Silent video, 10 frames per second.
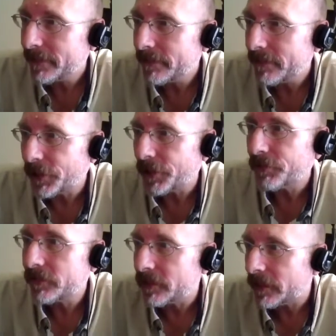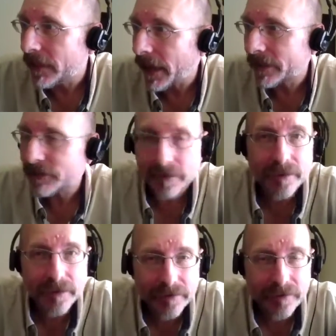to
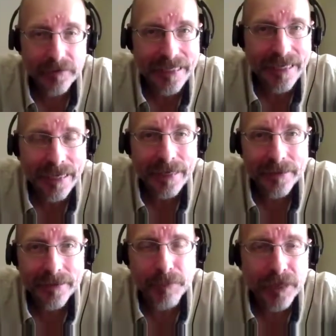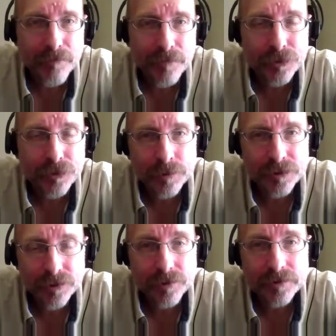actually gain the beneficial
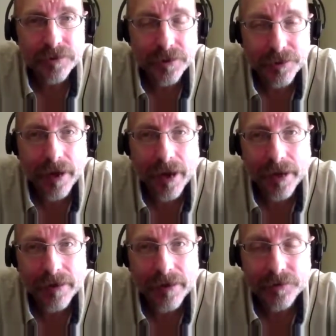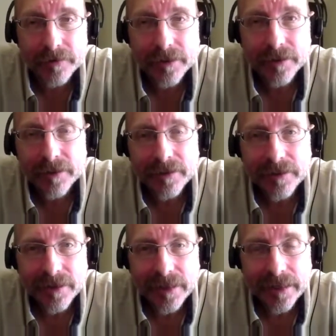results that you're after.
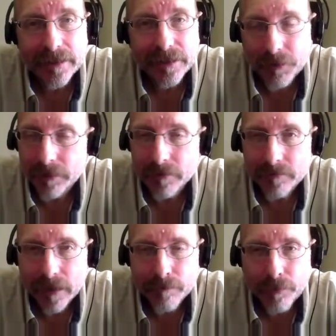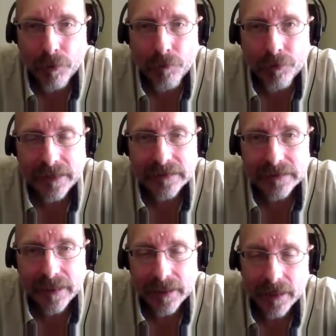And, in both cases,
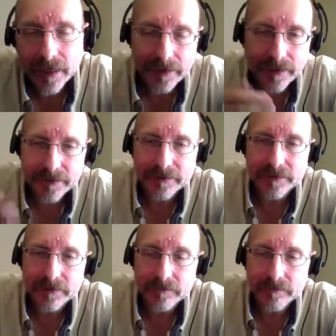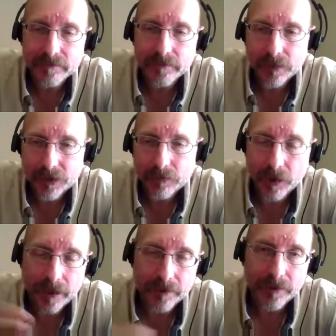and I think this is what
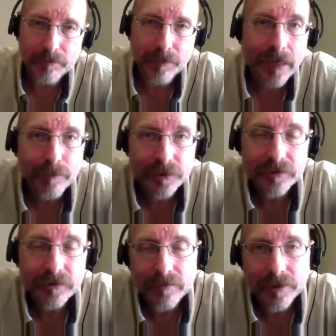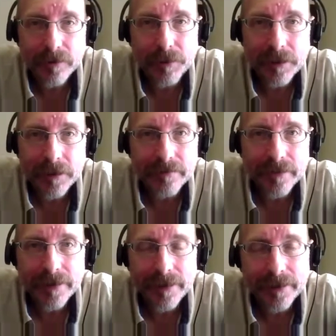I think Bob was going to be
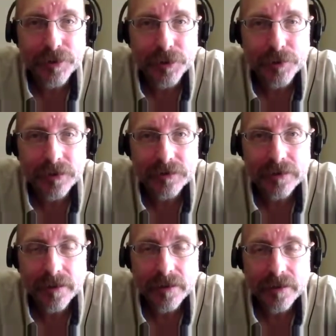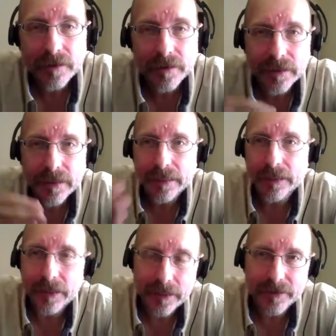leading to, is
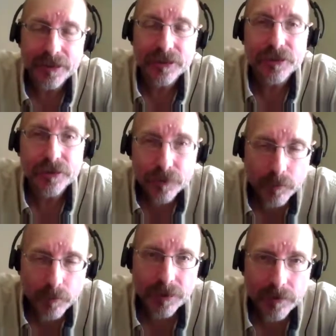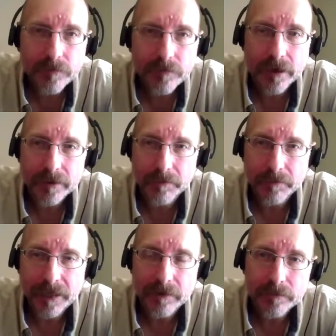in addition to what you've talked
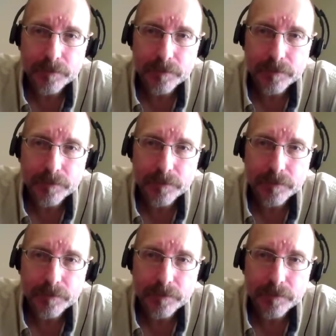about,